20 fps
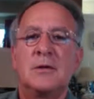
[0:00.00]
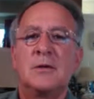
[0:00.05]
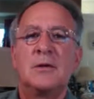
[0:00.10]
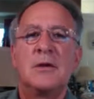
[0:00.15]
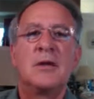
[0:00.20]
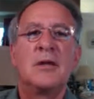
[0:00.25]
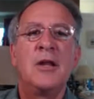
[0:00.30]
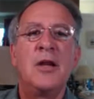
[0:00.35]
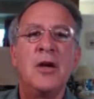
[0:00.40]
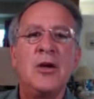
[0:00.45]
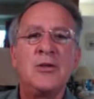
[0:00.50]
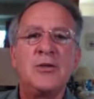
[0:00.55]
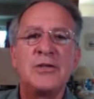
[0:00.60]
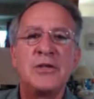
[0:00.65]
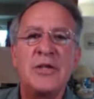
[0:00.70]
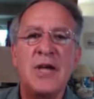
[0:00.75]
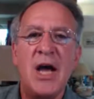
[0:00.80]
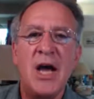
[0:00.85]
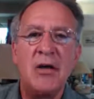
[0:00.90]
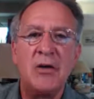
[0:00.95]
Hello,
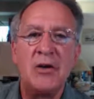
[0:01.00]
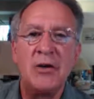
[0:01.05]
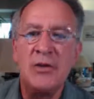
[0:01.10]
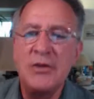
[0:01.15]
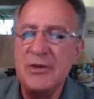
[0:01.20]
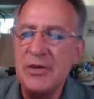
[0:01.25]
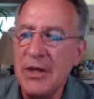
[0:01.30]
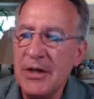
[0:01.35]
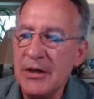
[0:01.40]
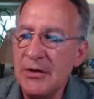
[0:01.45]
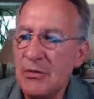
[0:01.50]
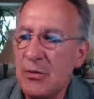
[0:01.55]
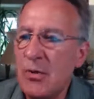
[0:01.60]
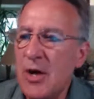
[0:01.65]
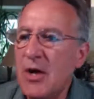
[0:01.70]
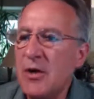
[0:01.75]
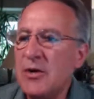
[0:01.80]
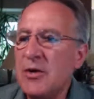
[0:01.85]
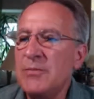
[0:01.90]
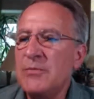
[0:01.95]
scholars, and
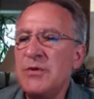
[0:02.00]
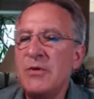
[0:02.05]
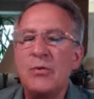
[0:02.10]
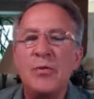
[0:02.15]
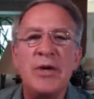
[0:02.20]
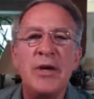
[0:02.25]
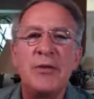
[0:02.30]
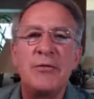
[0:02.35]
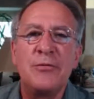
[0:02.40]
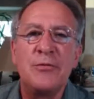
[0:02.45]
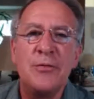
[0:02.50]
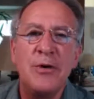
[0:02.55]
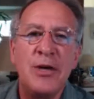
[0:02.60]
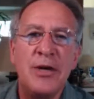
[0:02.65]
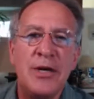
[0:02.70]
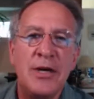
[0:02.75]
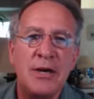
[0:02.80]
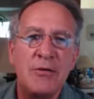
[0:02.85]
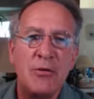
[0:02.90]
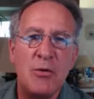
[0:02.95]
welcome to week
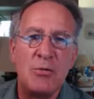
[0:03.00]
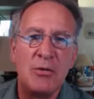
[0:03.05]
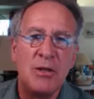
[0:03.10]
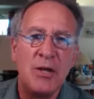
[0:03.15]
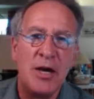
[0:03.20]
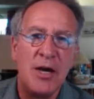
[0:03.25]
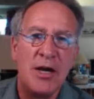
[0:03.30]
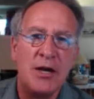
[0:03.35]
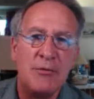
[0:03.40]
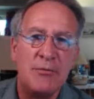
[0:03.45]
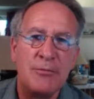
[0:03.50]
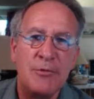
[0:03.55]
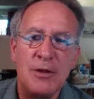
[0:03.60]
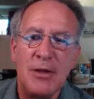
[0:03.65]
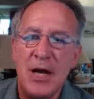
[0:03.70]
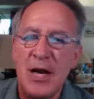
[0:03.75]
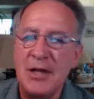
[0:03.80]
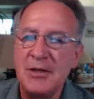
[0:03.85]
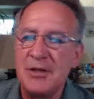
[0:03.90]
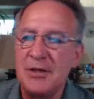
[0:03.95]
3 of Applying
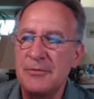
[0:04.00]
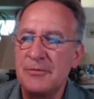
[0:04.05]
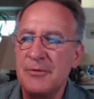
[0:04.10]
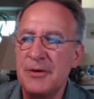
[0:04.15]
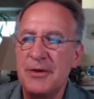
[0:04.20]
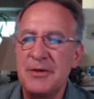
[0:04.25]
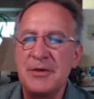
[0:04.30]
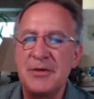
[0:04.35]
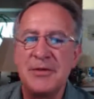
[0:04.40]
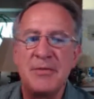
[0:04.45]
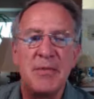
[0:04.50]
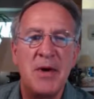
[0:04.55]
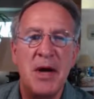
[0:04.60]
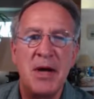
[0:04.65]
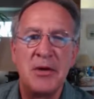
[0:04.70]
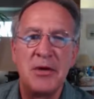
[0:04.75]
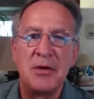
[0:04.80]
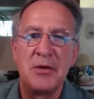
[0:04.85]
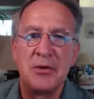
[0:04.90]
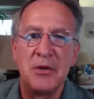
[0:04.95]
Philosophy to
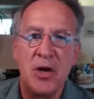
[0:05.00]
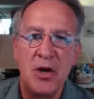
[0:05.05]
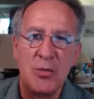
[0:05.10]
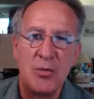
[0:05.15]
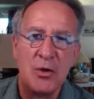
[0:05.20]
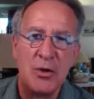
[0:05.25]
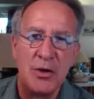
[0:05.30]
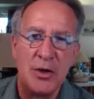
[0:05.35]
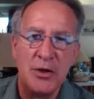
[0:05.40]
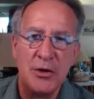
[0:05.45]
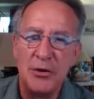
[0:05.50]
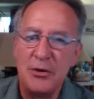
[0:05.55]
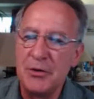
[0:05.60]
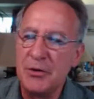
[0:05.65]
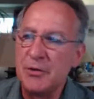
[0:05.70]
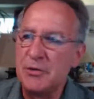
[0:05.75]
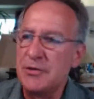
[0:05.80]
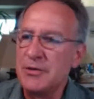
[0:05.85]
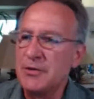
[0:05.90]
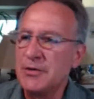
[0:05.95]
Modern Global
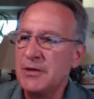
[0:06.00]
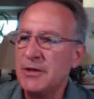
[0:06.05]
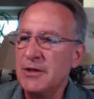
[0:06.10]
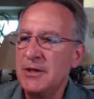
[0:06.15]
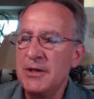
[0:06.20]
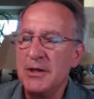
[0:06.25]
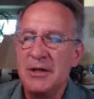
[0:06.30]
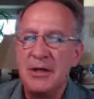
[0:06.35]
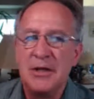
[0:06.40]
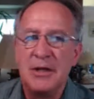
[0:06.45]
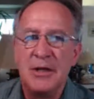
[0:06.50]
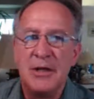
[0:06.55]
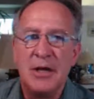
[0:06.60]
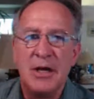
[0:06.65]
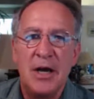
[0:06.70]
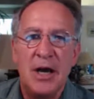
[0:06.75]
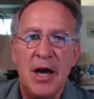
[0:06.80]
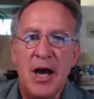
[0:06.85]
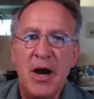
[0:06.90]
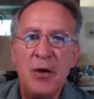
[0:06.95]
Issues.
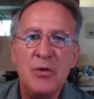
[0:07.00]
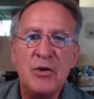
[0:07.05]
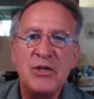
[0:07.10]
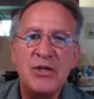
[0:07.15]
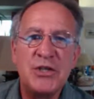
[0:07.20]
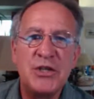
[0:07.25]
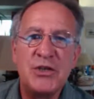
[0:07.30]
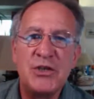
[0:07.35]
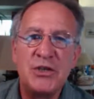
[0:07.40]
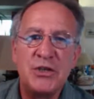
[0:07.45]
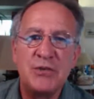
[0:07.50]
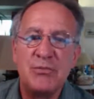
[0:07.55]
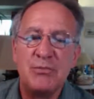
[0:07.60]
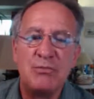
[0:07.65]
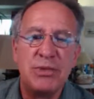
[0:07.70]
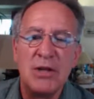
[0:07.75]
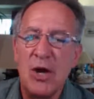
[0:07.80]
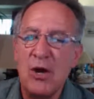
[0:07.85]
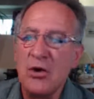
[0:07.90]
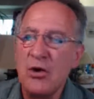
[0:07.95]
I was just
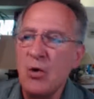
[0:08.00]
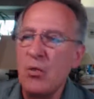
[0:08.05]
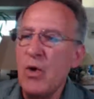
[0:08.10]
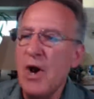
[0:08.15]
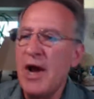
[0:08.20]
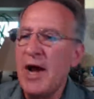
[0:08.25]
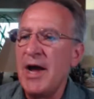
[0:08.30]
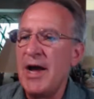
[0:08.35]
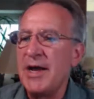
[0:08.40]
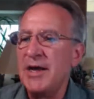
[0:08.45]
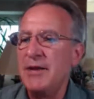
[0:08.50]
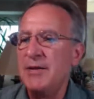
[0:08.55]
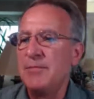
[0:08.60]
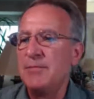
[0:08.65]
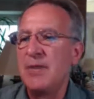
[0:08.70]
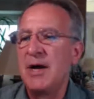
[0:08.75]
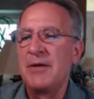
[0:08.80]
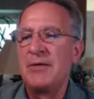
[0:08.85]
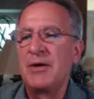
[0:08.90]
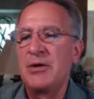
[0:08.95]
blown away
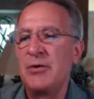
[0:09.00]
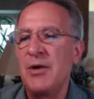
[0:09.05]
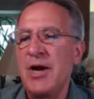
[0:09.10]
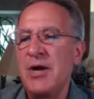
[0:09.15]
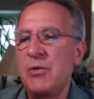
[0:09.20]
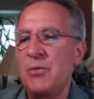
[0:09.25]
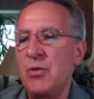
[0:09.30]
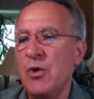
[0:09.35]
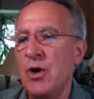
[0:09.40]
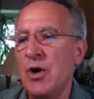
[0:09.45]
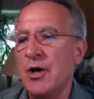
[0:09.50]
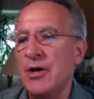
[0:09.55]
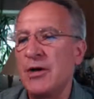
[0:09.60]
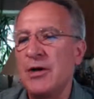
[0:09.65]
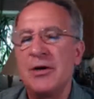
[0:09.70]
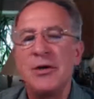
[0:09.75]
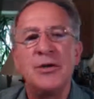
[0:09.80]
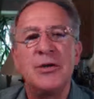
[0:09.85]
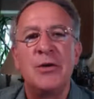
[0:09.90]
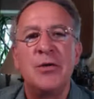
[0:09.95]
by the great work
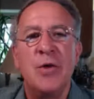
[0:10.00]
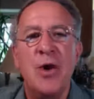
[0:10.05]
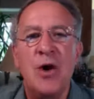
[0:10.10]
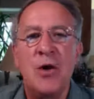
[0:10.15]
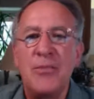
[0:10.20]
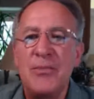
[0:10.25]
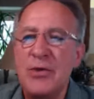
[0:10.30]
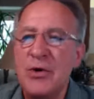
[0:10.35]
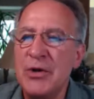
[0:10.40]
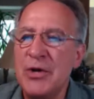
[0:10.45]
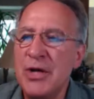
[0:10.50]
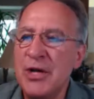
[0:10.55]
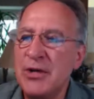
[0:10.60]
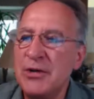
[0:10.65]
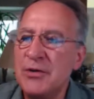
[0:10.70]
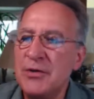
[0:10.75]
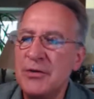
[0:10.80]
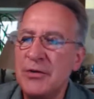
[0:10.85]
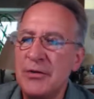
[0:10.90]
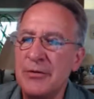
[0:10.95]
you all put
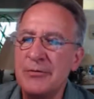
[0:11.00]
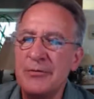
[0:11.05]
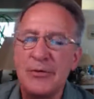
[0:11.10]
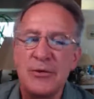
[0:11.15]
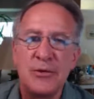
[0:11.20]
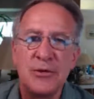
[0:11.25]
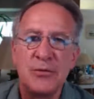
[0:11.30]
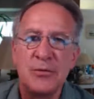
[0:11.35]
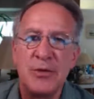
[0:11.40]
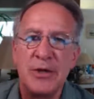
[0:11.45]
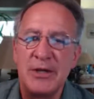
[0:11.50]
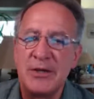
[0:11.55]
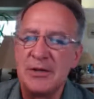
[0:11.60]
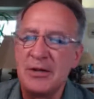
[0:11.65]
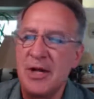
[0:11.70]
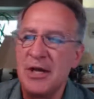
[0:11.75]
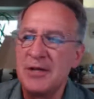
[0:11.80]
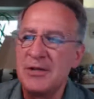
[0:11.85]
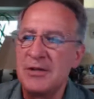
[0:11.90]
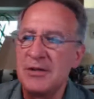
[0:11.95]
into the first week's
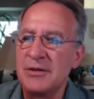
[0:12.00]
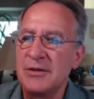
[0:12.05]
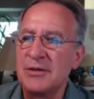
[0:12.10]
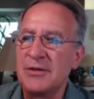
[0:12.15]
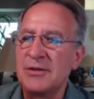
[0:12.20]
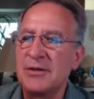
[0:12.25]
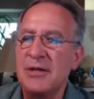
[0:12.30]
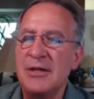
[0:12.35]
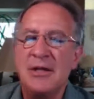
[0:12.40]
lessons.